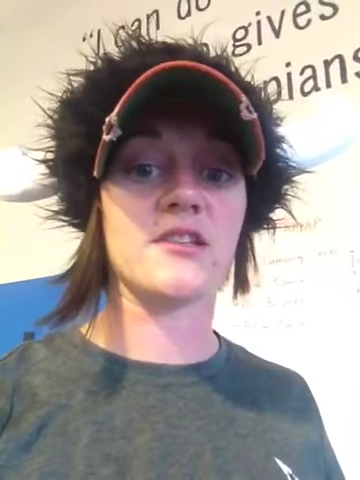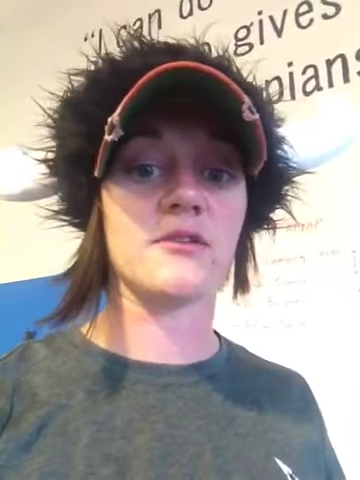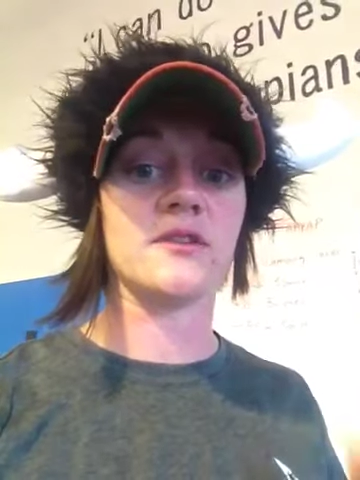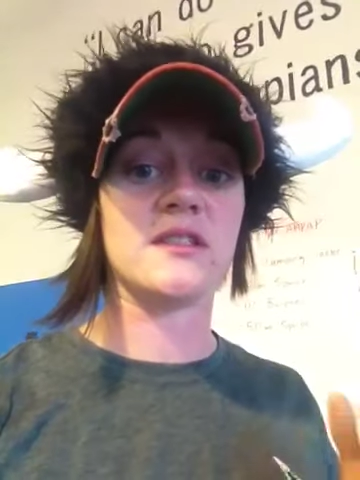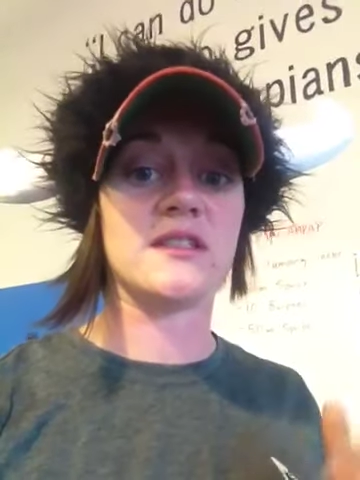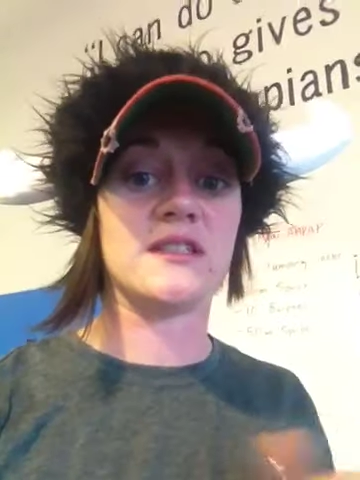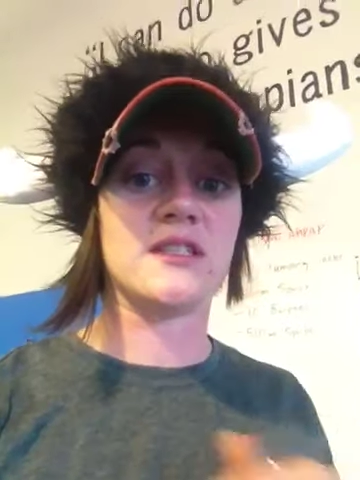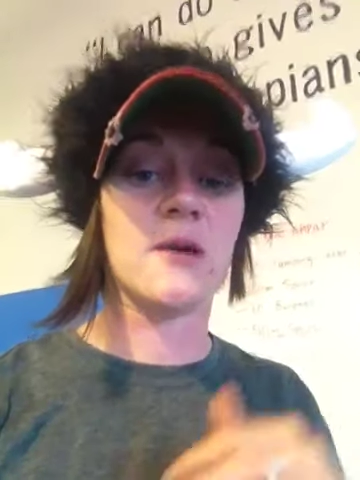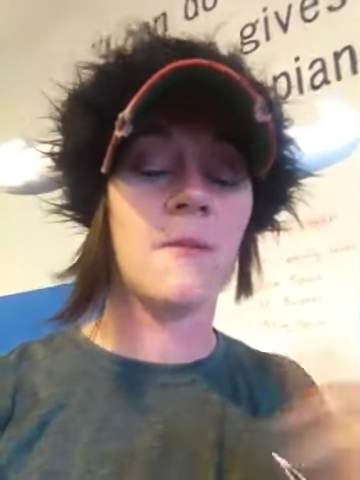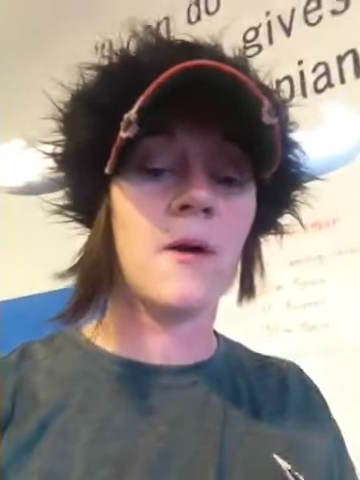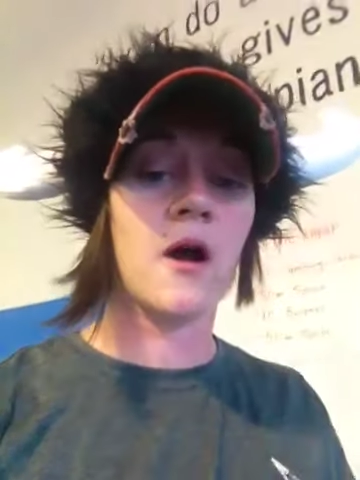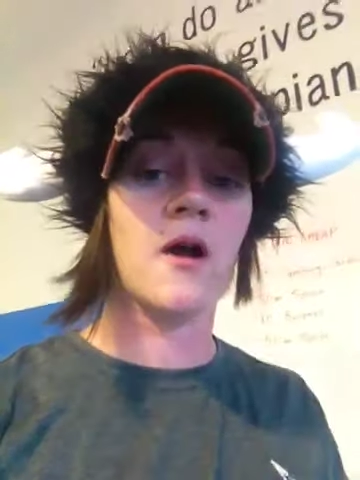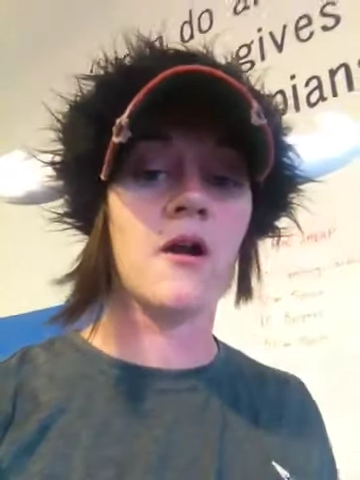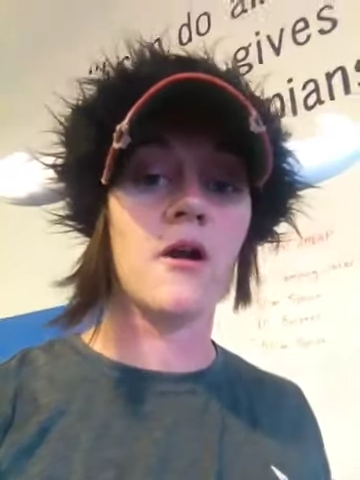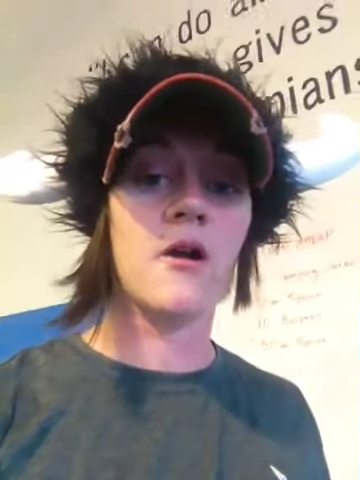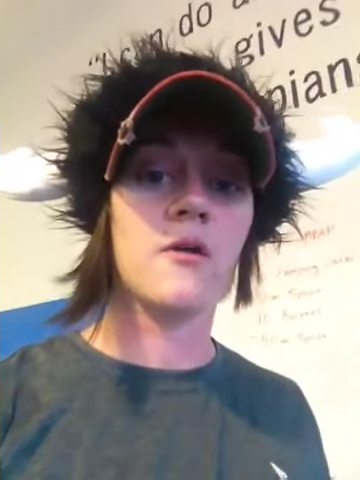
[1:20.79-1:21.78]
So
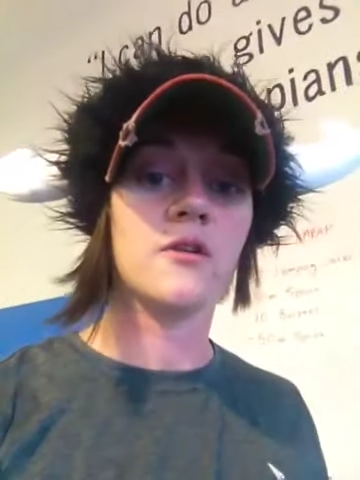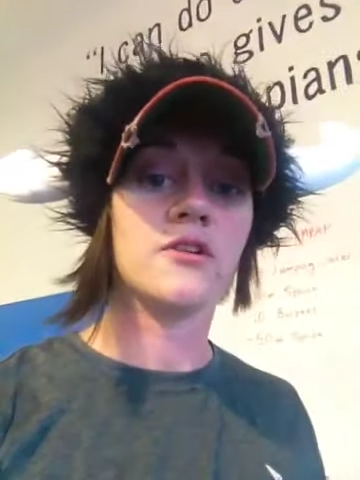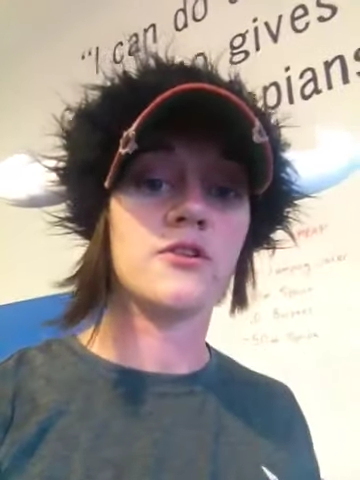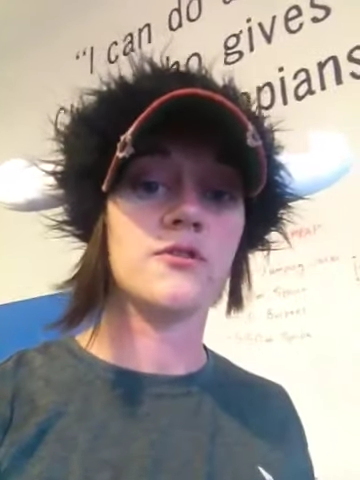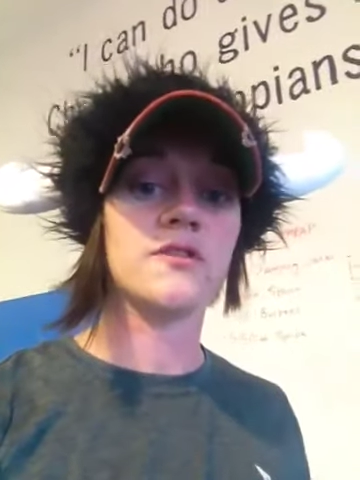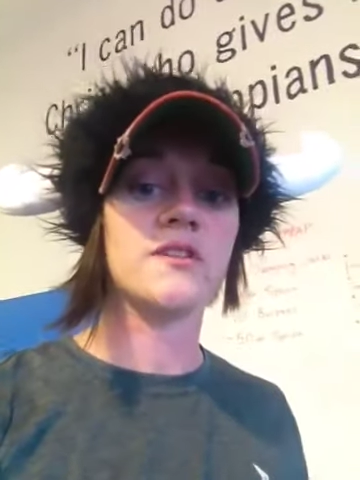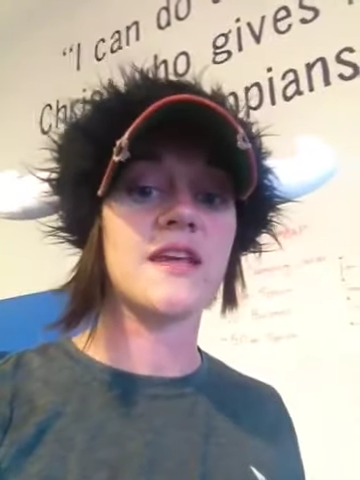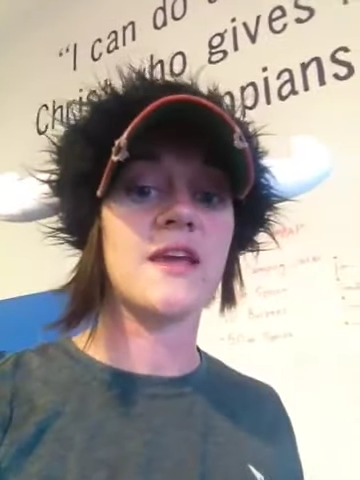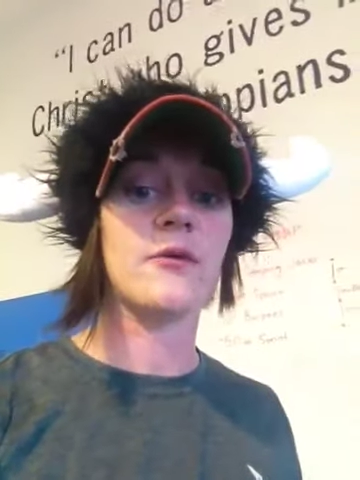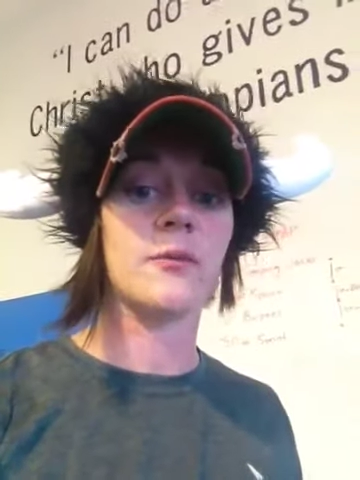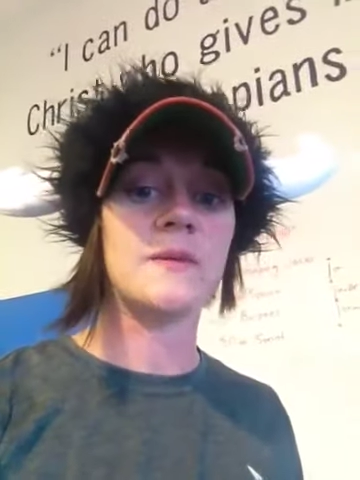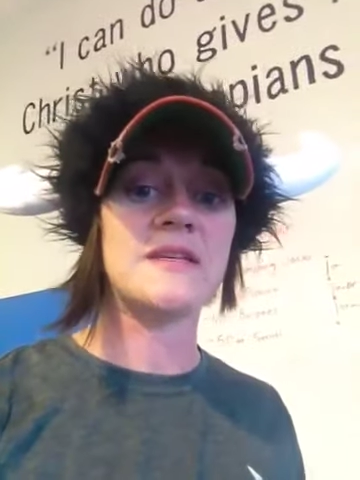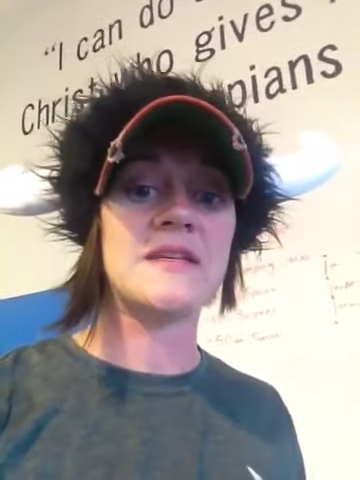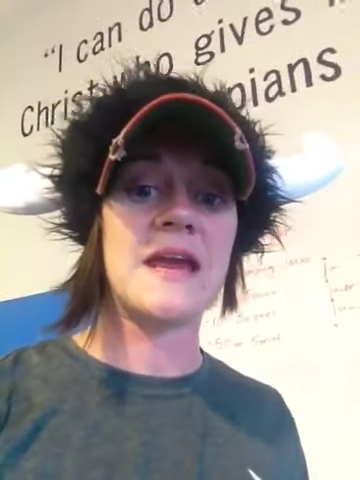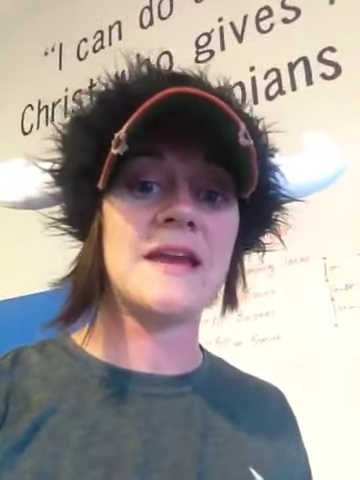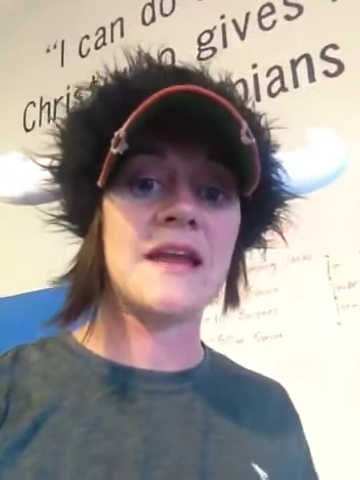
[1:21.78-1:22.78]
tomorrow, Tuesday, will
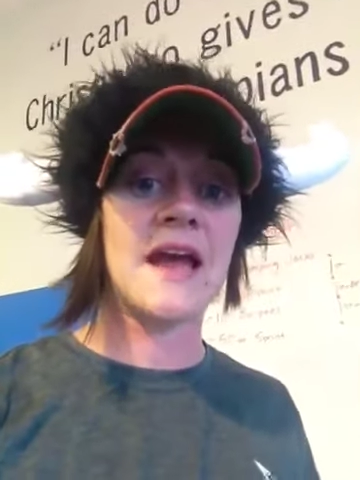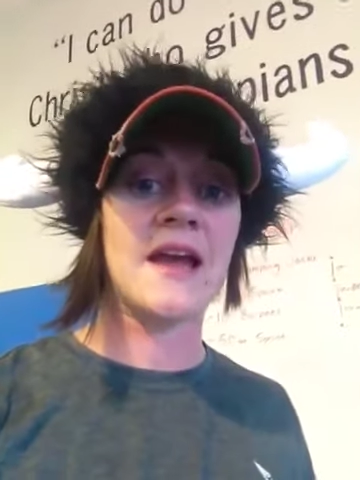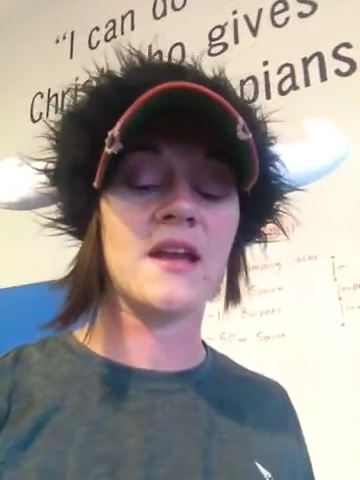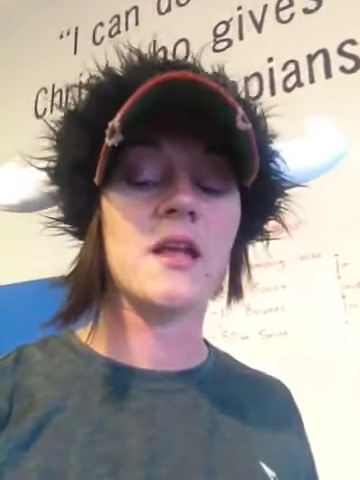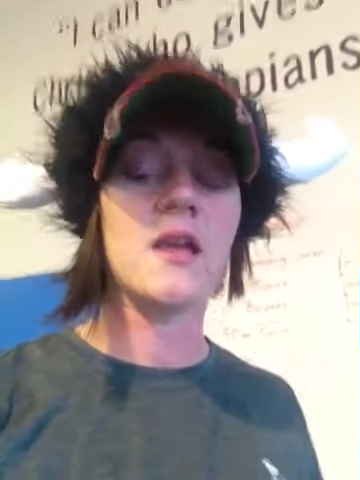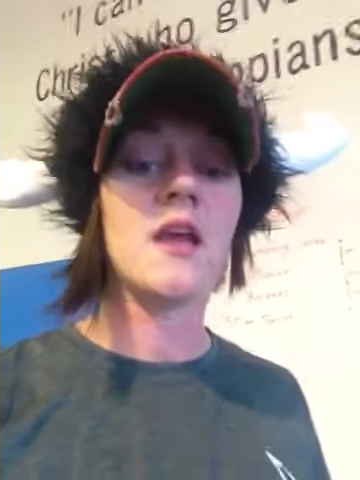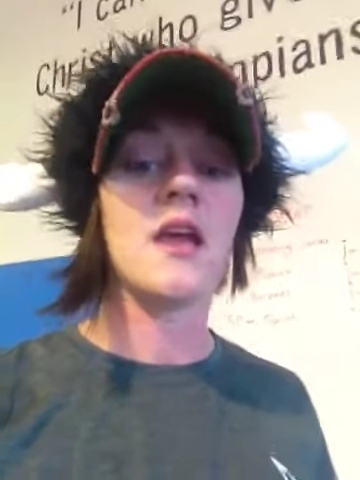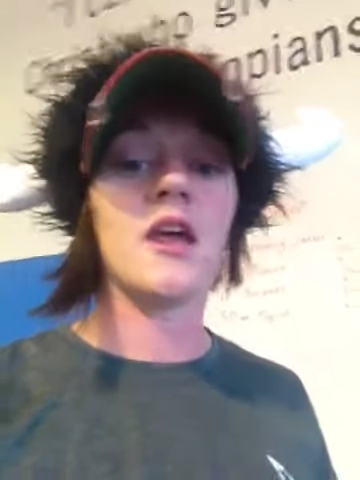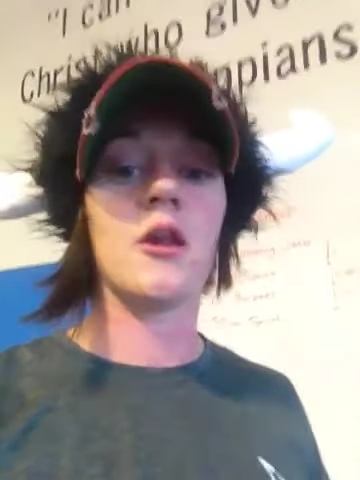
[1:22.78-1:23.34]
be day 9.